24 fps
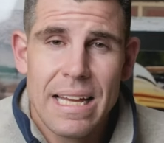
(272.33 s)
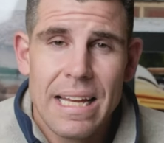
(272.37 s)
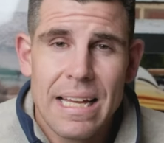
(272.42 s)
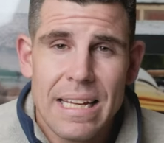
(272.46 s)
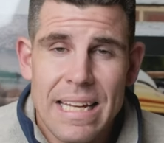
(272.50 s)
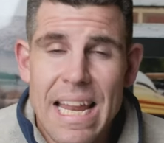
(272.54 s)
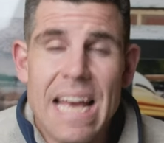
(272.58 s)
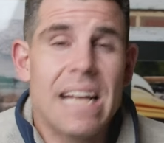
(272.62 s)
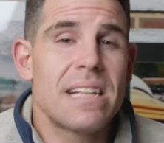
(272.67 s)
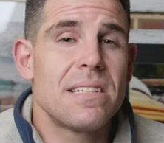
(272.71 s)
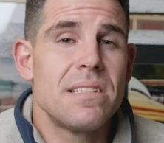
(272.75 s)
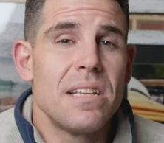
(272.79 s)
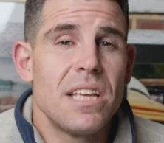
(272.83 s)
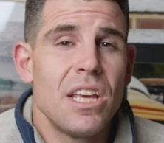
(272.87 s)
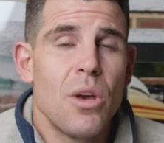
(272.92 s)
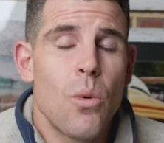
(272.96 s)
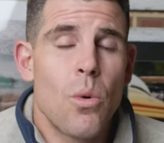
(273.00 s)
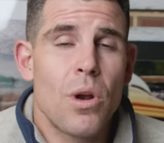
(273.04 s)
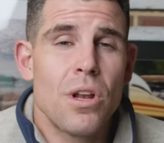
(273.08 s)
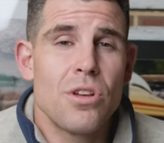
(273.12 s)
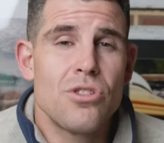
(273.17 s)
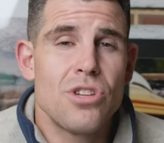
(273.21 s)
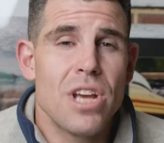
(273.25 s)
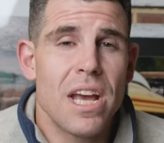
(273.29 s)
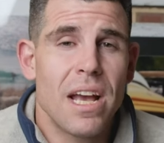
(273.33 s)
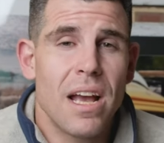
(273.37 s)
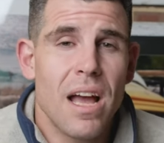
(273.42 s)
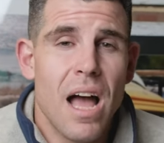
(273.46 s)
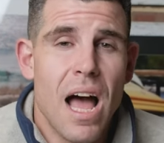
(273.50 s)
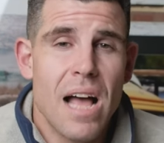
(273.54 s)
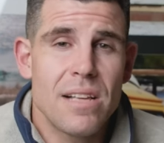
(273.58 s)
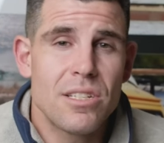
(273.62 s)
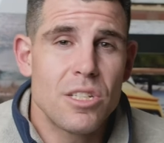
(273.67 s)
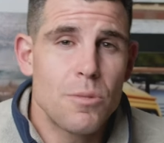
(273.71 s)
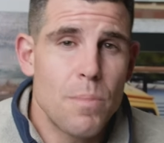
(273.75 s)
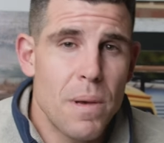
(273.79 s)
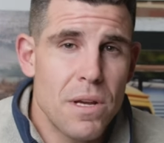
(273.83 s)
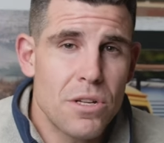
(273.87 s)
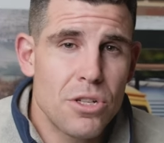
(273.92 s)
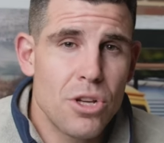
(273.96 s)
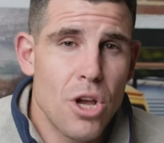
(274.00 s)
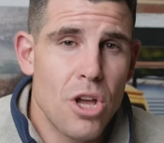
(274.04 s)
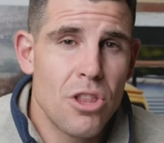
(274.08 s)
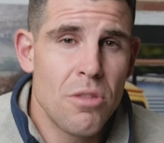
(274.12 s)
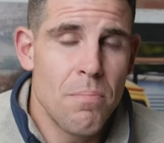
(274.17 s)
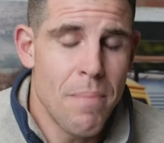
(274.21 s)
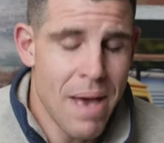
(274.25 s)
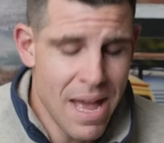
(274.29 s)
Next thing you want to check, guys, especially
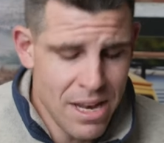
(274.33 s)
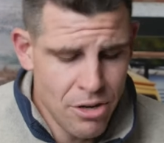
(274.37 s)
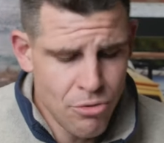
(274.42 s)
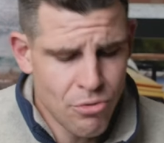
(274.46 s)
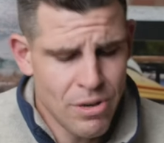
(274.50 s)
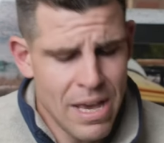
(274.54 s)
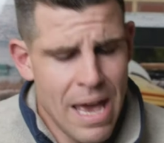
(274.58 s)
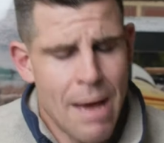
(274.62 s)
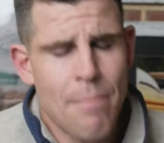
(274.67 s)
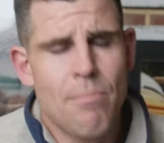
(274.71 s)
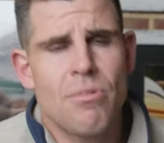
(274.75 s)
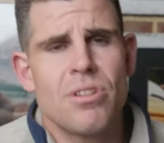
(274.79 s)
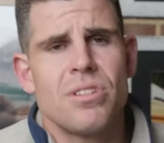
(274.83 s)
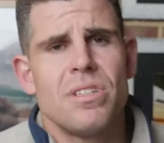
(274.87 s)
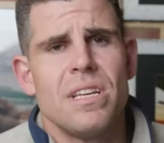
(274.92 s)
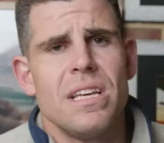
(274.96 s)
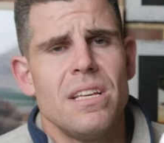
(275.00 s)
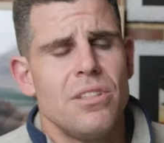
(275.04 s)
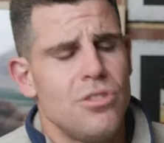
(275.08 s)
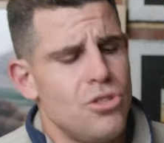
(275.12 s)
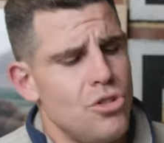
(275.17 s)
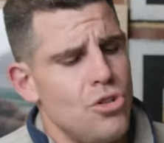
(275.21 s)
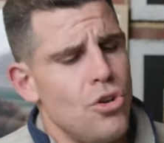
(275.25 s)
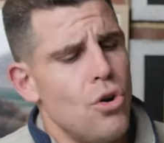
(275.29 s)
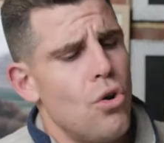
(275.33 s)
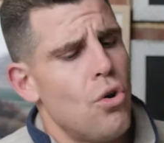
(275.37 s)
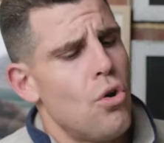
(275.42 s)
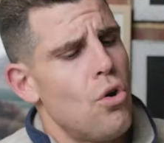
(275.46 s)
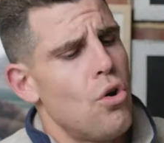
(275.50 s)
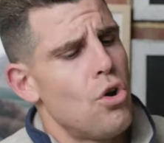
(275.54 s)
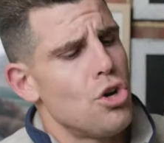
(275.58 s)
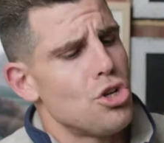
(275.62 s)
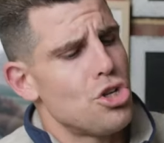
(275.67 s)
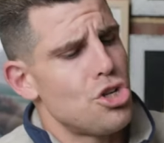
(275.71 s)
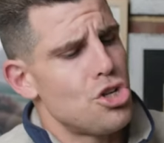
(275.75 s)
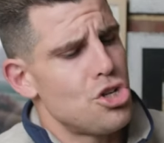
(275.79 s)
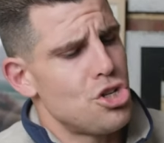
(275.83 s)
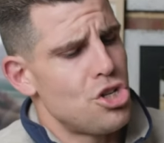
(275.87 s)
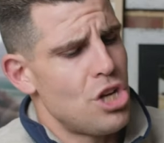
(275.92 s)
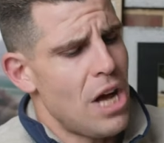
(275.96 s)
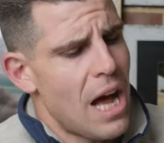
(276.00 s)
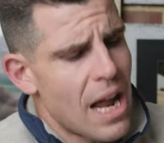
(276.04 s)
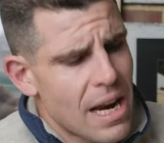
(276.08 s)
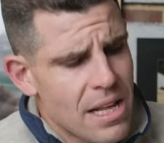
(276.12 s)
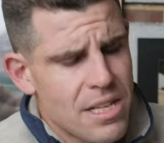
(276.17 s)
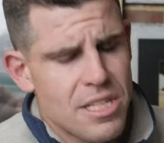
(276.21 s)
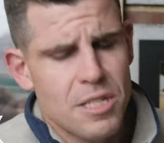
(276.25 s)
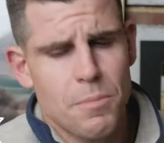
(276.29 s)
on the manual cameras, is your
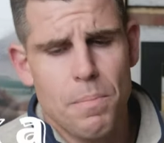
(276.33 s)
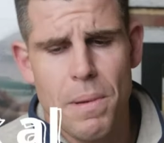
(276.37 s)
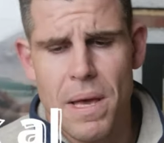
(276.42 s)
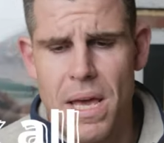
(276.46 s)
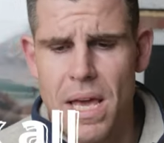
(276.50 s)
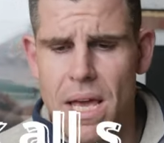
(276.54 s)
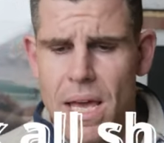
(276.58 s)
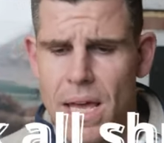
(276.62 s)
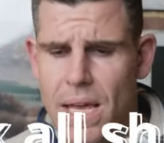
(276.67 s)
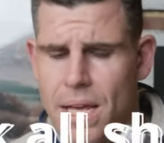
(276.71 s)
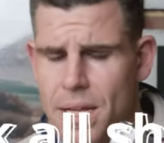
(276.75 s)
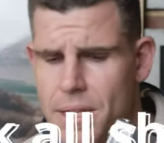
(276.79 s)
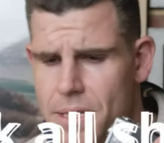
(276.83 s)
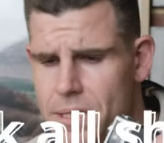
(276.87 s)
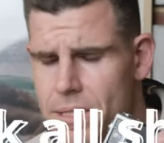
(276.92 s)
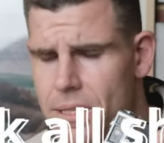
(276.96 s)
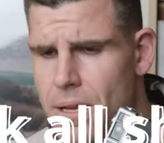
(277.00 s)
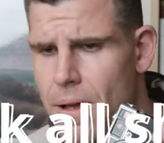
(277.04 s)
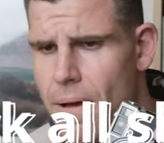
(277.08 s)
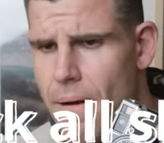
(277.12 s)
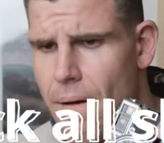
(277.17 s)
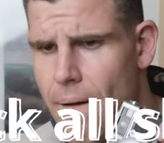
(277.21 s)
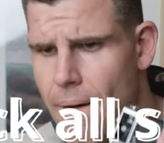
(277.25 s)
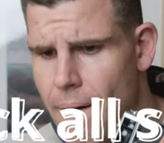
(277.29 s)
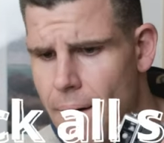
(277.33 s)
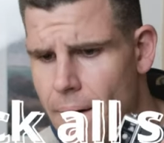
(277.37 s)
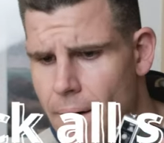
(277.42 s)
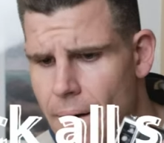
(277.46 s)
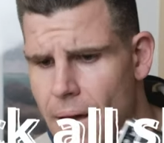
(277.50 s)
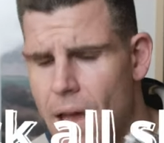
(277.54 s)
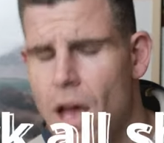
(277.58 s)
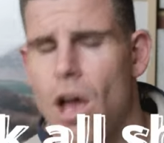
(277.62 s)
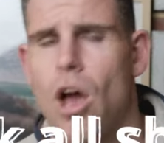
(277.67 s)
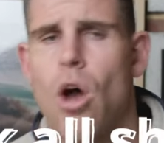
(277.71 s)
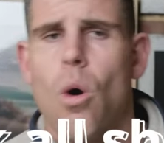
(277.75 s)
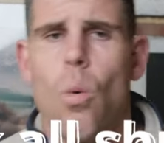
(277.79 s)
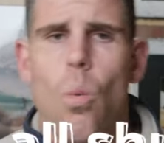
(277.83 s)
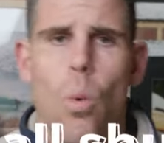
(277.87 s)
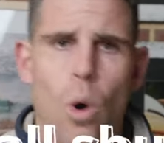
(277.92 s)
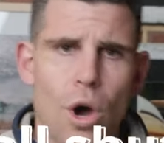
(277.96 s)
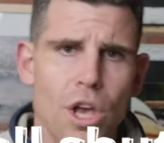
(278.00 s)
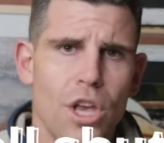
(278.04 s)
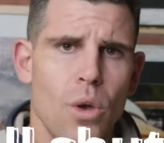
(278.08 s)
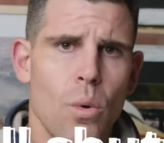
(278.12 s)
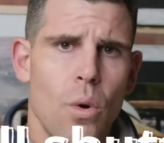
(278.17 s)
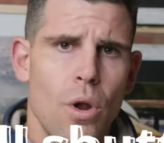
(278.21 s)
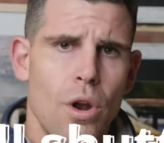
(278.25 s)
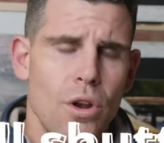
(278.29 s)
shutter speeds. What
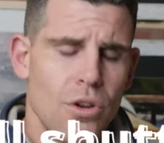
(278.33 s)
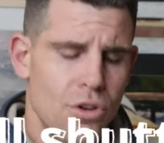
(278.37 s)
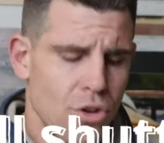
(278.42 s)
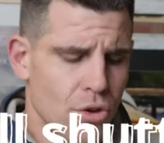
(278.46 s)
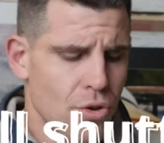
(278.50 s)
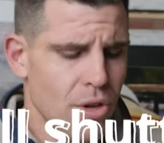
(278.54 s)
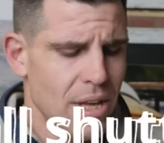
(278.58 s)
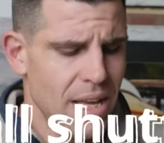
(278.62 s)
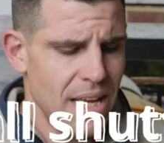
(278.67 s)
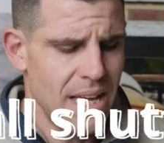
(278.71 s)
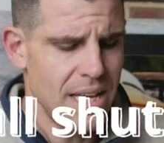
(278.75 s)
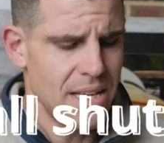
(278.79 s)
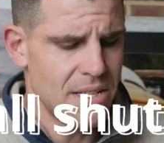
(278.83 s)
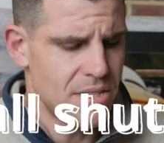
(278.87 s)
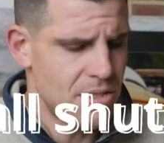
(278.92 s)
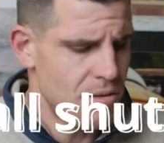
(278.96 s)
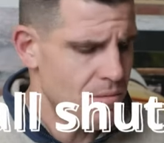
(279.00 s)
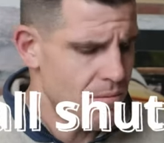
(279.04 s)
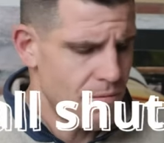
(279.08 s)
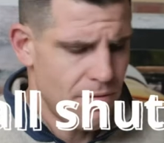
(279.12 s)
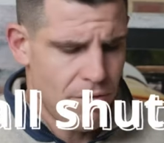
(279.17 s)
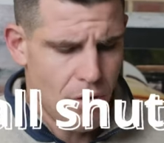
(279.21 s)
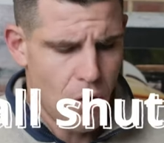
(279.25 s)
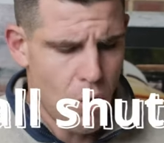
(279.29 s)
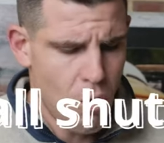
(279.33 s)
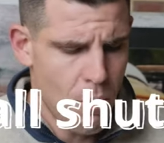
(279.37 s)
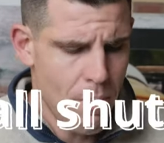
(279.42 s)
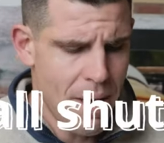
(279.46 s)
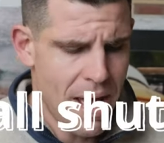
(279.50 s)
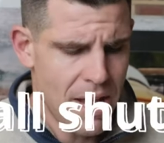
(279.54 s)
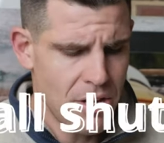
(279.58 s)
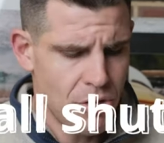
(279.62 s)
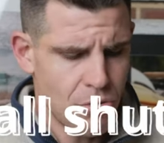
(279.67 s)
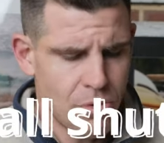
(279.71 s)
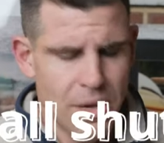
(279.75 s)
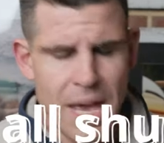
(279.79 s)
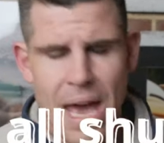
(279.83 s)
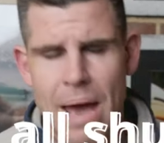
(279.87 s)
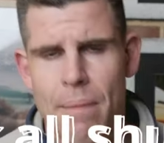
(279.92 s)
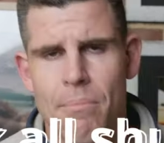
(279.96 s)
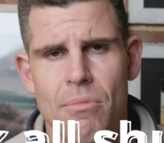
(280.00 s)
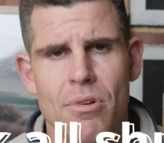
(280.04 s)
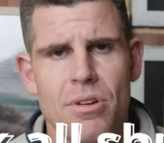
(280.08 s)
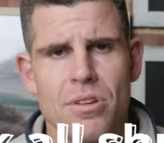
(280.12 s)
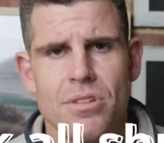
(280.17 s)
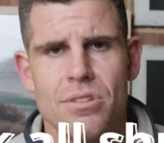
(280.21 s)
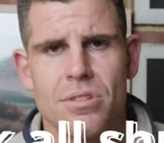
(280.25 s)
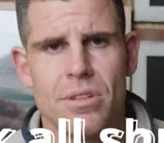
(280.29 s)
you want to do is, for all manual
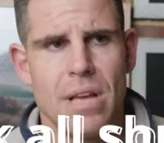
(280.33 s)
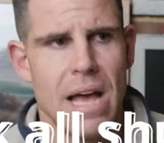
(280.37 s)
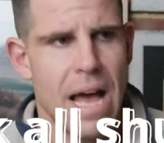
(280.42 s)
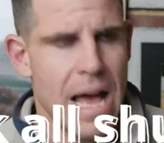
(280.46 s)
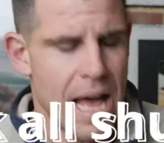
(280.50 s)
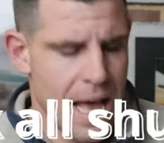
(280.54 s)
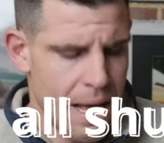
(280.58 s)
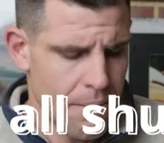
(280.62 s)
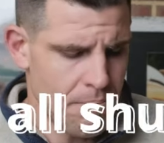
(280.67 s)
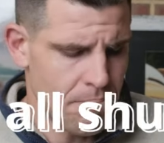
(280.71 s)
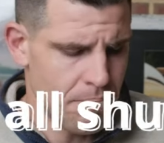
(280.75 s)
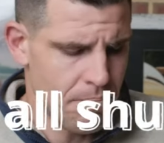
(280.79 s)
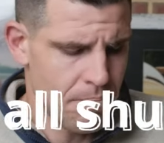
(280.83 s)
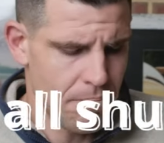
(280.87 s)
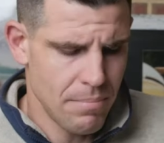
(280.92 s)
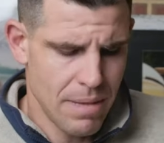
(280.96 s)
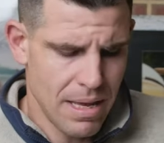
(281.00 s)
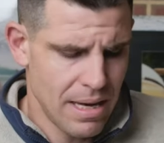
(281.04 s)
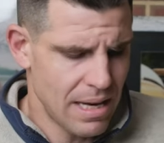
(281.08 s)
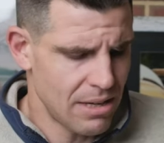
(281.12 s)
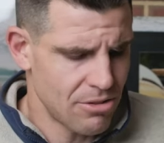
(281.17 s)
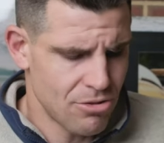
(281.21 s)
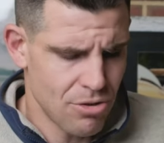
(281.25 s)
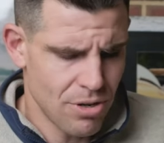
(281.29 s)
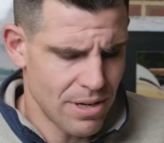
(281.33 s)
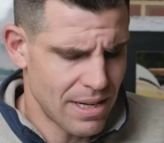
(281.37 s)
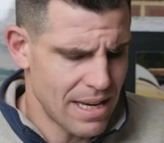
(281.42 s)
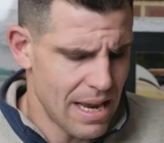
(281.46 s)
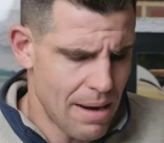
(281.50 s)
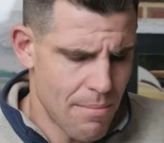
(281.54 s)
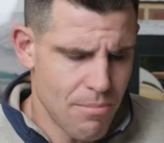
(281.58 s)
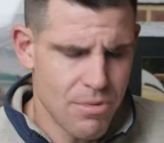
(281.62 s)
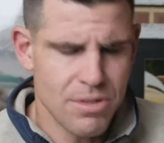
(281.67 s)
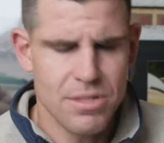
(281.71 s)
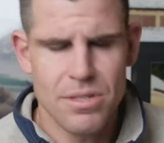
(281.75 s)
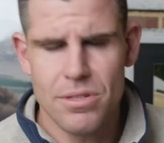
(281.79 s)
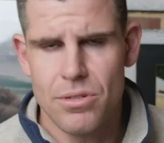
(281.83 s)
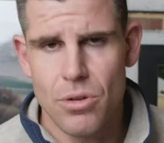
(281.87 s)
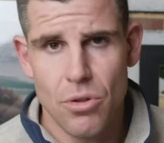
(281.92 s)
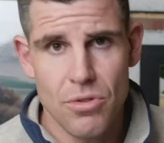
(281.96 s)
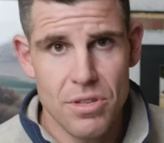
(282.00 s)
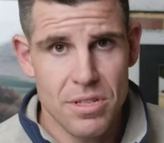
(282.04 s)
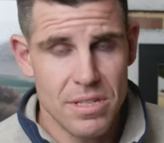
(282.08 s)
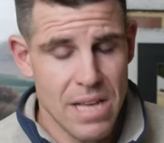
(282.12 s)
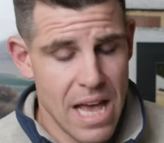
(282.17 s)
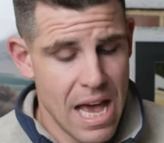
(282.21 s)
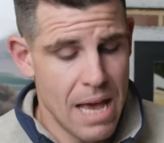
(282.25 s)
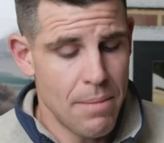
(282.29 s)
cameras, electronic cameras, it's all the
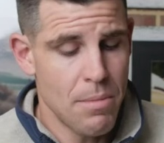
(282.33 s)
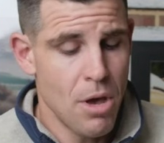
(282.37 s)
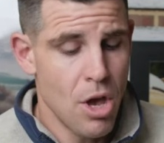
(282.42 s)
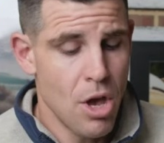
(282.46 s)
same.